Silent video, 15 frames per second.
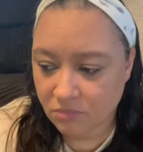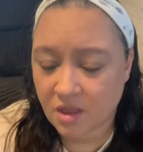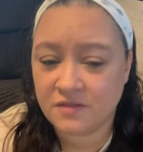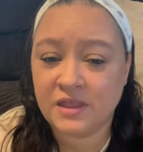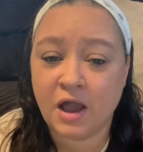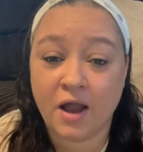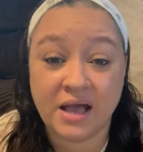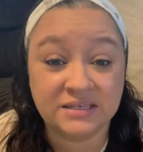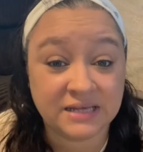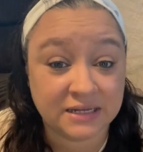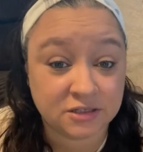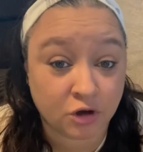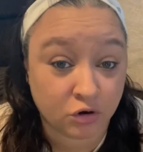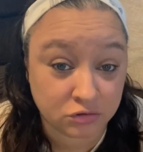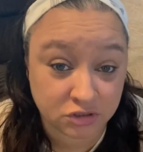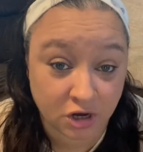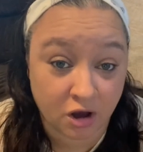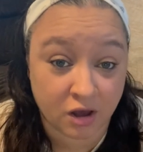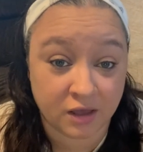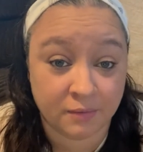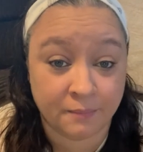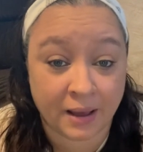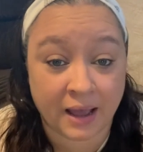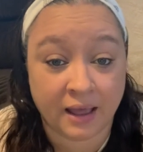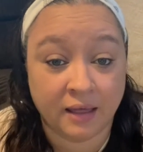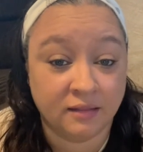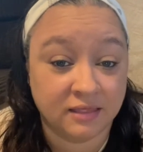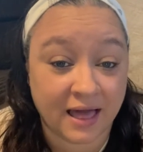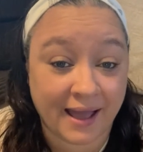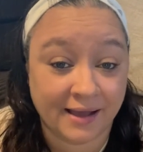Now, as I told y'all in
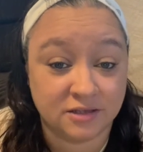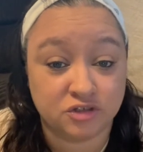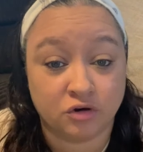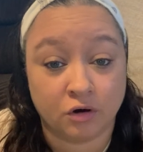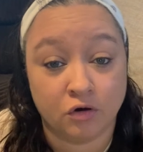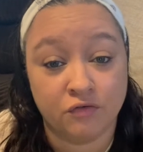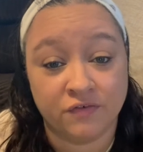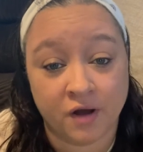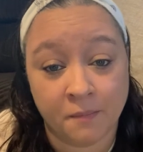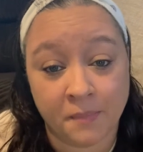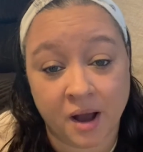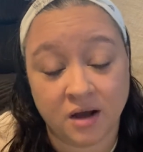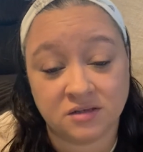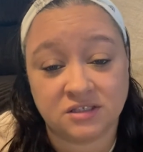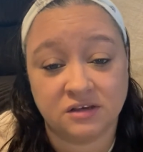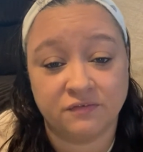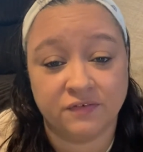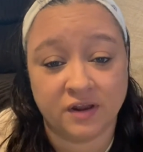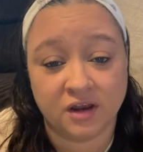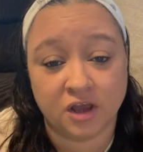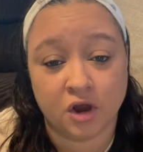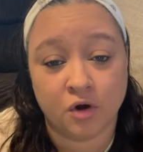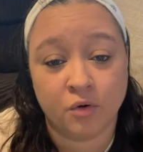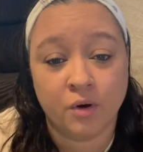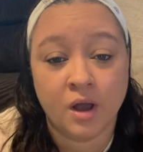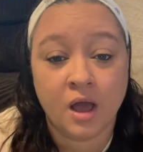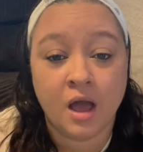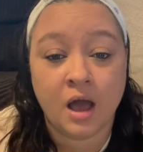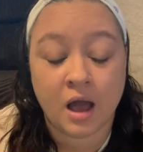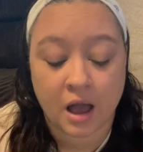my last Grove unboxing video,
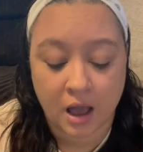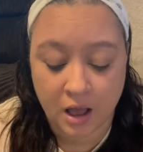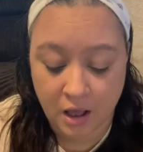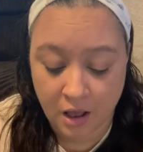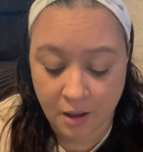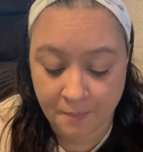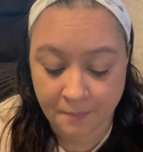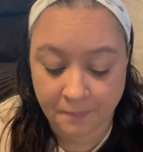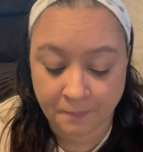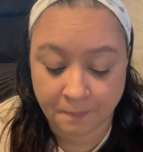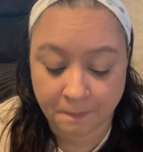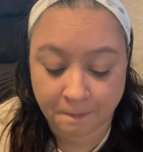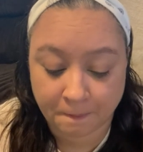um,